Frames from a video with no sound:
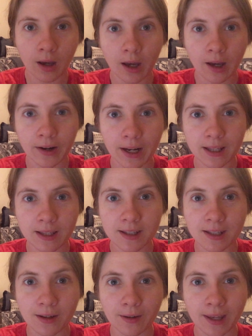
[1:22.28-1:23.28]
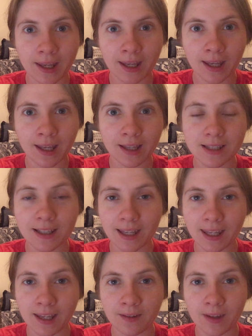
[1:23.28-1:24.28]
Alright, so it's late
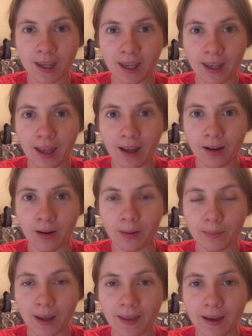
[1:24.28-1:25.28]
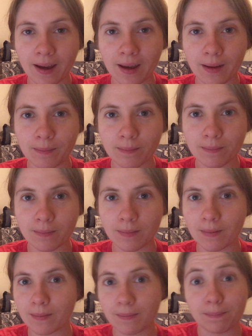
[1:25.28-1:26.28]
evening, and I'm
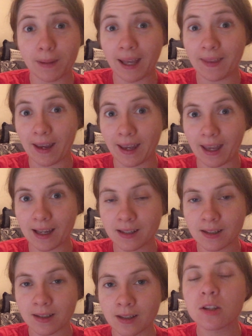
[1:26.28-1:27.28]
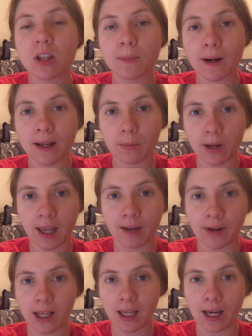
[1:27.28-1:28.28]
planning, I guess. So the part I'm working on
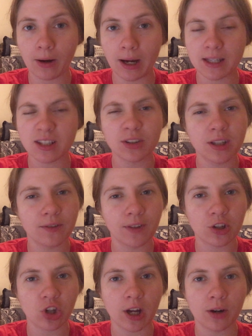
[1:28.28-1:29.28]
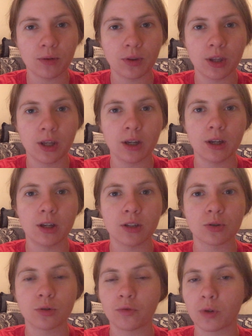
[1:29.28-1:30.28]
right now, I still need to flesh out the
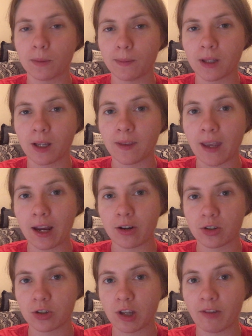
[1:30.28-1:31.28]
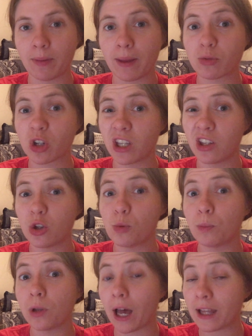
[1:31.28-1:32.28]
sort of world building and the character stuff, but I'm trying to do
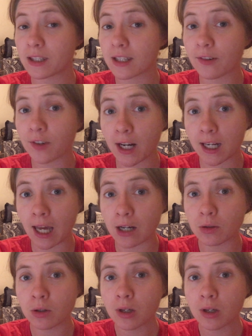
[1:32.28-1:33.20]
plot stuff right now.